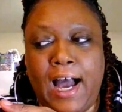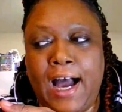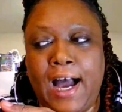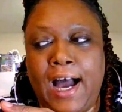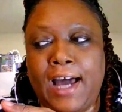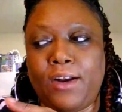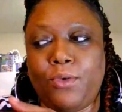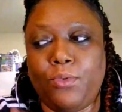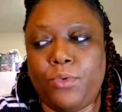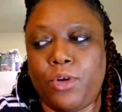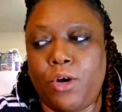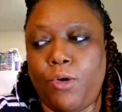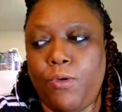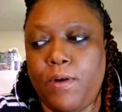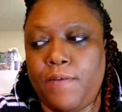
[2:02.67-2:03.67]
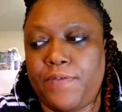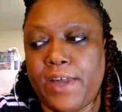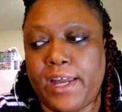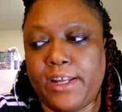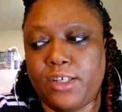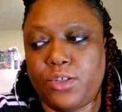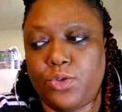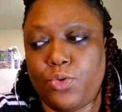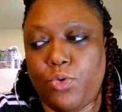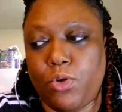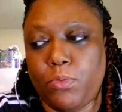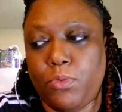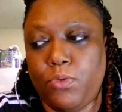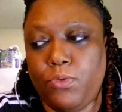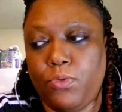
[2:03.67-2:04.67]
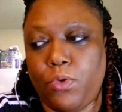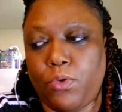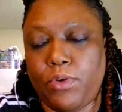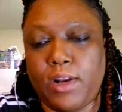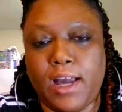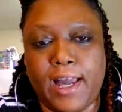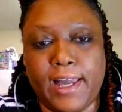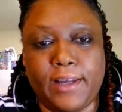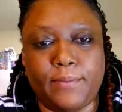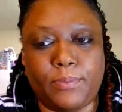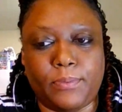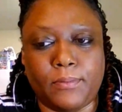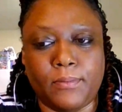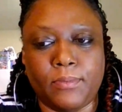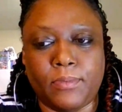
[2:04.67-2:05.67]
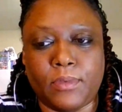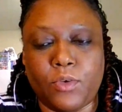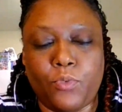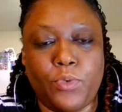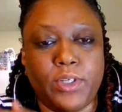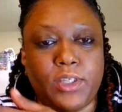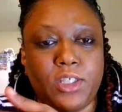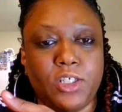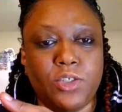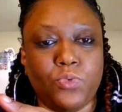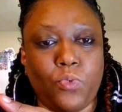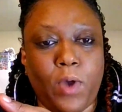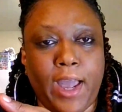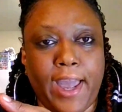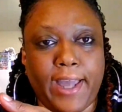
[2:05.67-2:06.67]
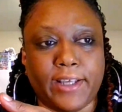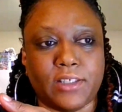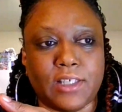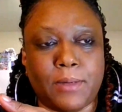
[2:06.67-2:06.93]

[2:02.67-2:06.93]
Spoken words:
I don't know if that is normal or not with this wax.